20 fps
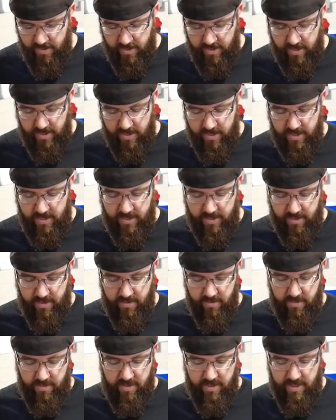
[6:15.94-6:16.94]
And
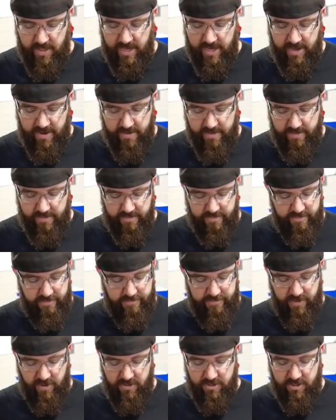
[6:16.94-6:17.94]
other than that,
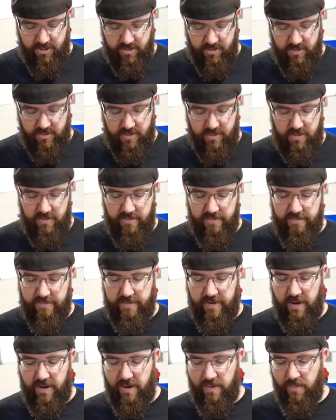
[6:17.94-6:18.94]
functions
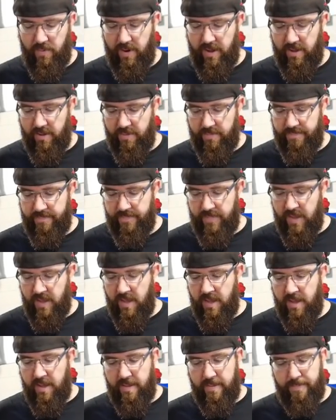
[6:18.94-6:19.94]
very well.
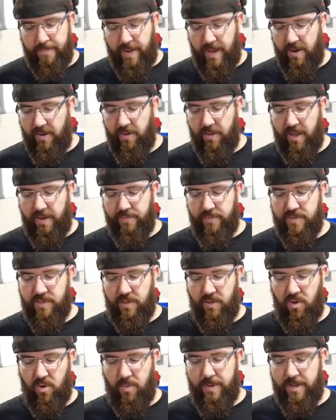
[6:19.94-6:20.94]
Battery life was
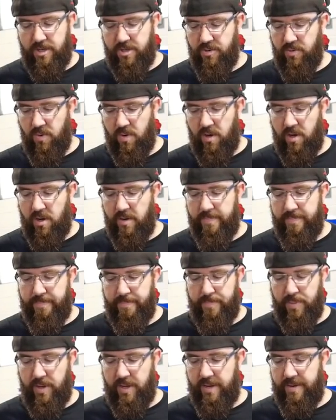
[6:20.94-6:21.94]
a little bit shorter,
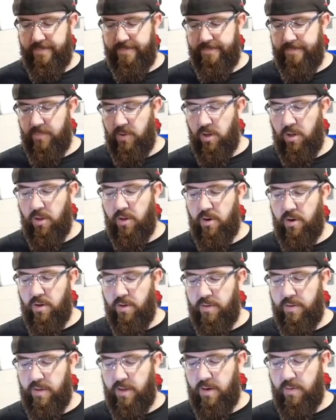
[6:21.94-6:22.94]
but all in
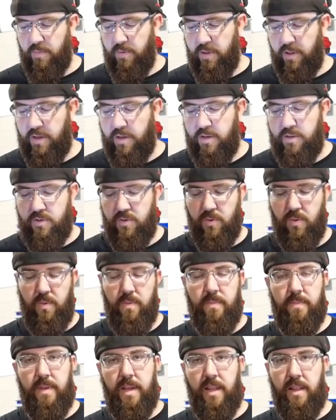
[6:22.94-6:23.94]
all, a really good
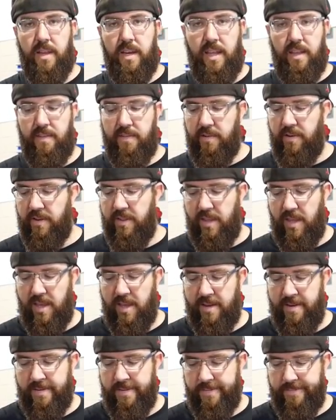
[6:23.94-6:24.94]
tool. LEDs are in the
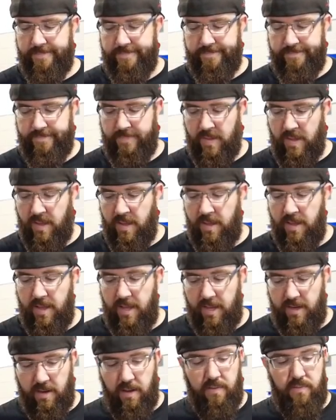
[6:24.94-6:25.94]
end.
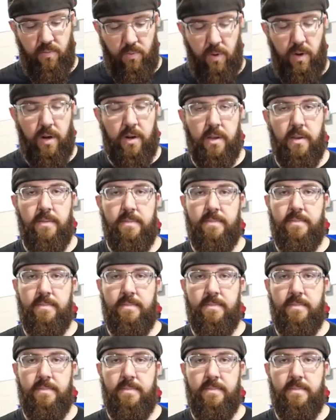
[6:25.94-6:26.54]
It does work.